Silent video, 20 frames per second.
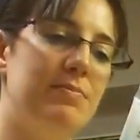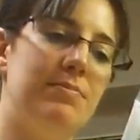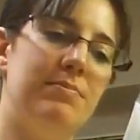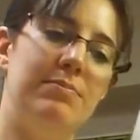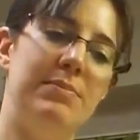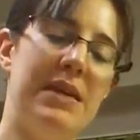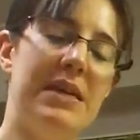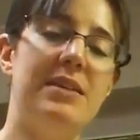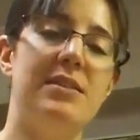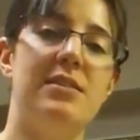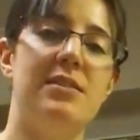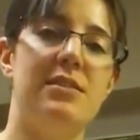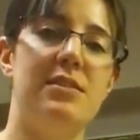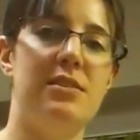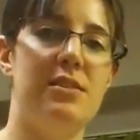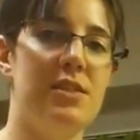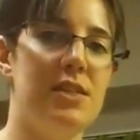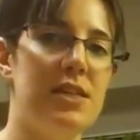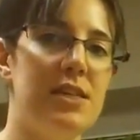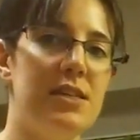
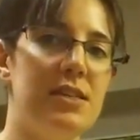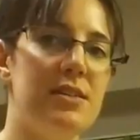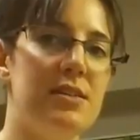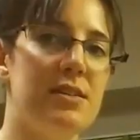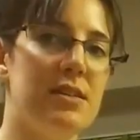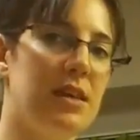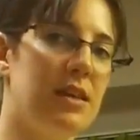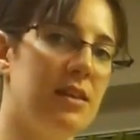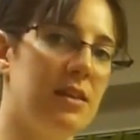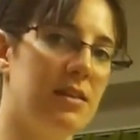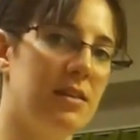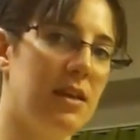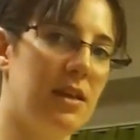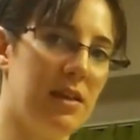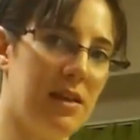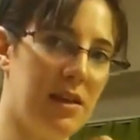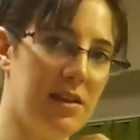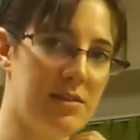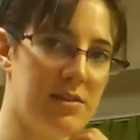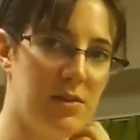mixed cheese. I think they
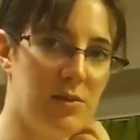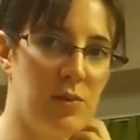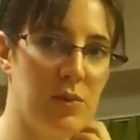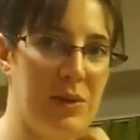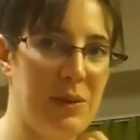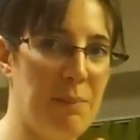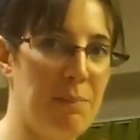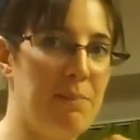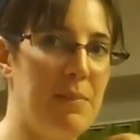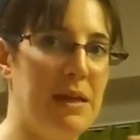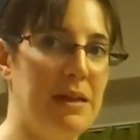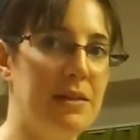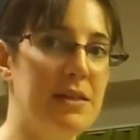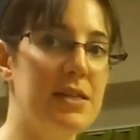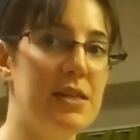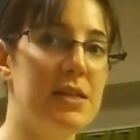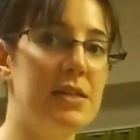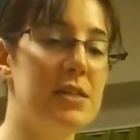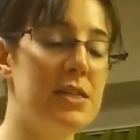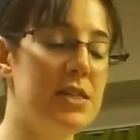like to call it
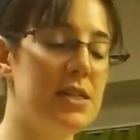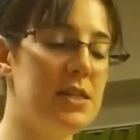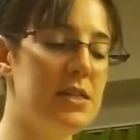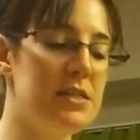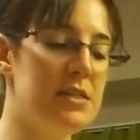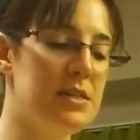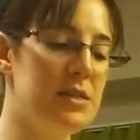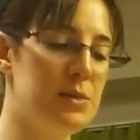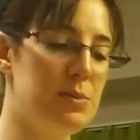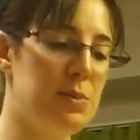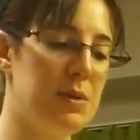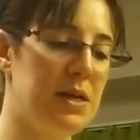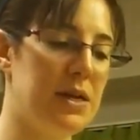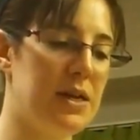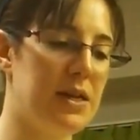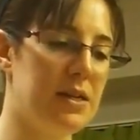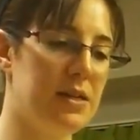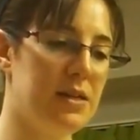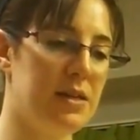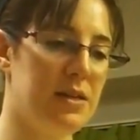melting cheese in
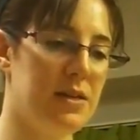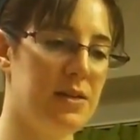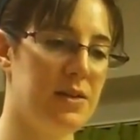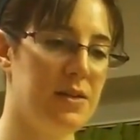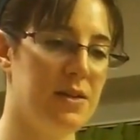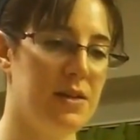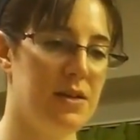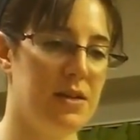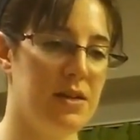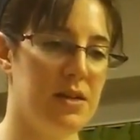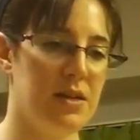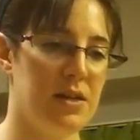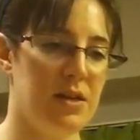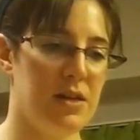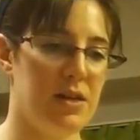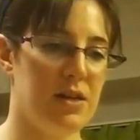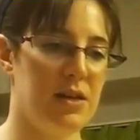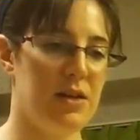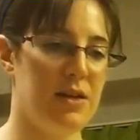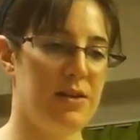Japan.
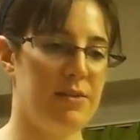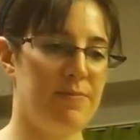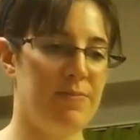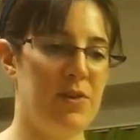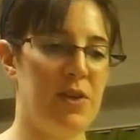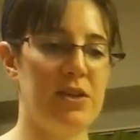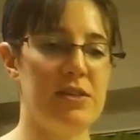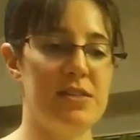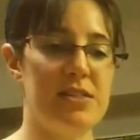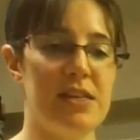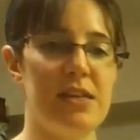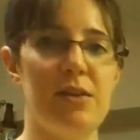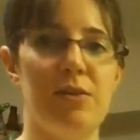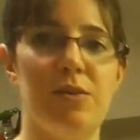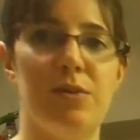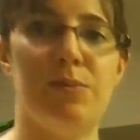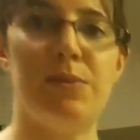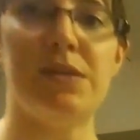Um, you can see on the